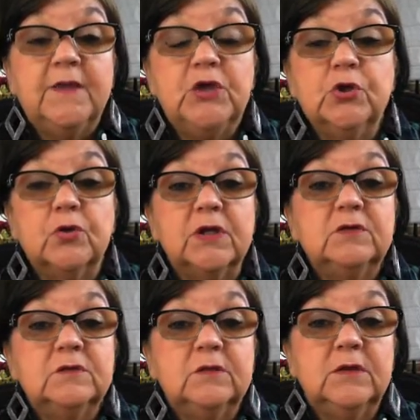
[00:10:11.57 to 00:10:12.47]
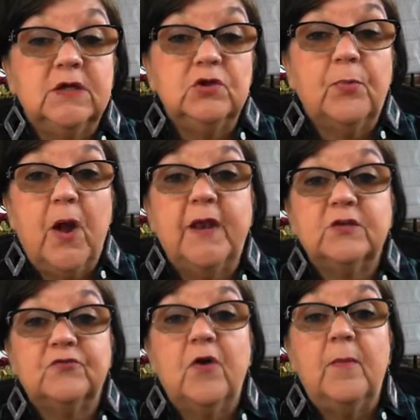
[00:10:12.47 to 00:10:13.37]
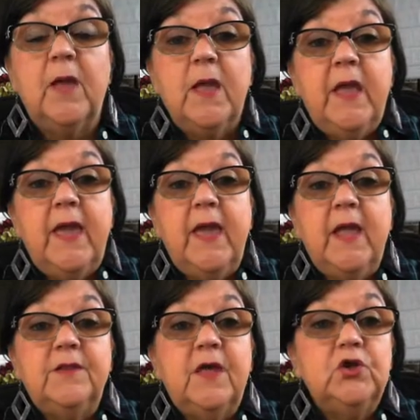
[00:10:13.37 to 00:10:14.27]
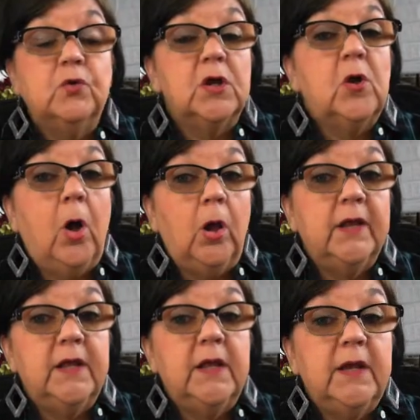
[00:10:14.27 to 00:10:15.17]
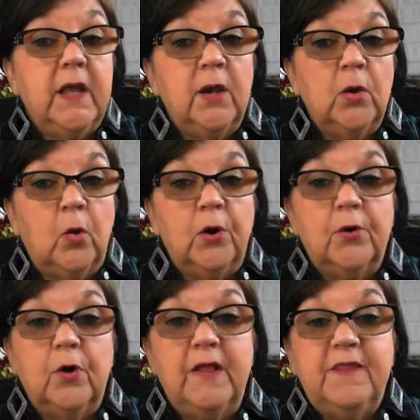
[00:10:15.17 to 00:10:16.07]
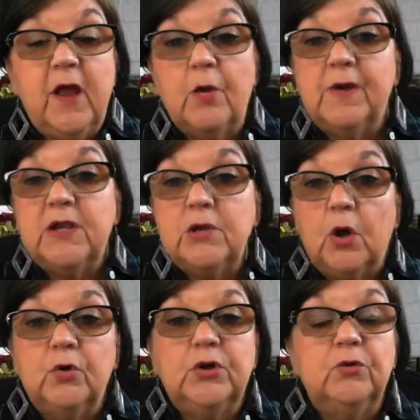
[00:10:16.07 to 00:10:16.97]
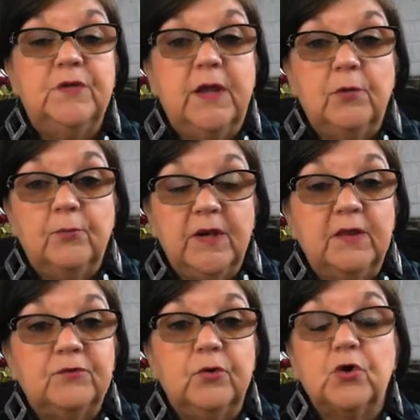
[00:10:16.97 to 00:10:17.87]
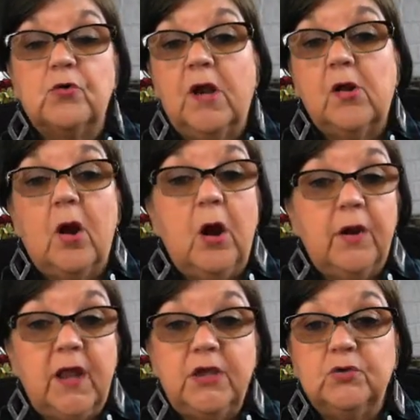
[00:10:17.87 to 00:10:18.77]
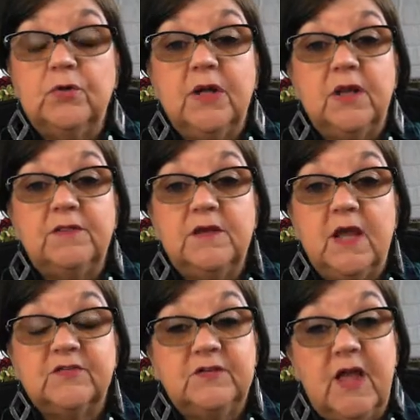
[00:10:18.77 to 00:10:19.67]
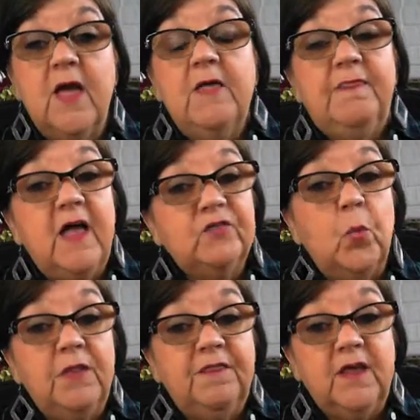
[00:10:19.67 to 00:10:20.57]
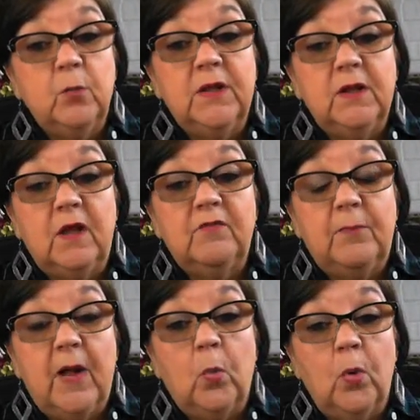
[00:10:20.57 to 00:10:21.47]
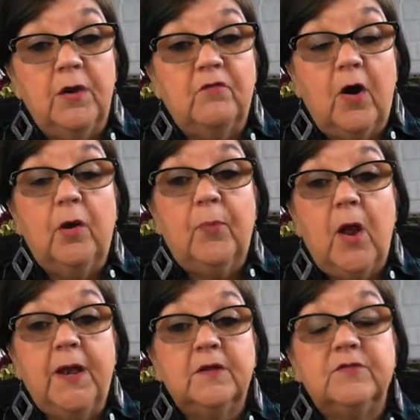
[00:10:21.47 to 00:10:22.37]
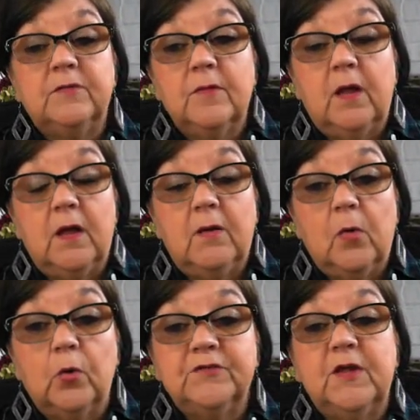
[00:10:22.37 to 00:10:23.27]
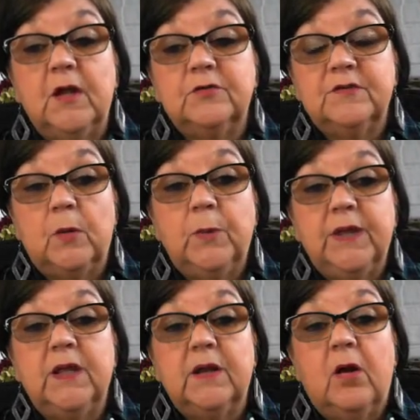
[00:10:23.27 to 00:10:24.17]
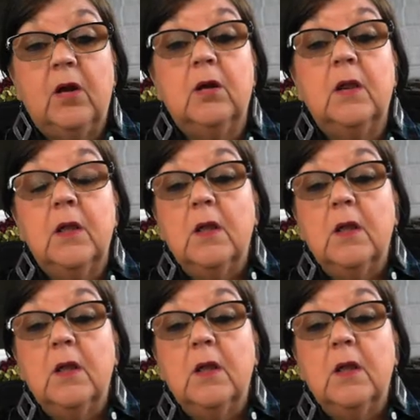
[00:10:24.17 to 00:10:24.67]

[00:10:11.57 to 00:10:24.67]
that you can get your products from, and that you can call in and order, and they already know you. They can ring it through your credit card, and you get it the next day. That's one thing we love about one of our products, wholesalers that we get our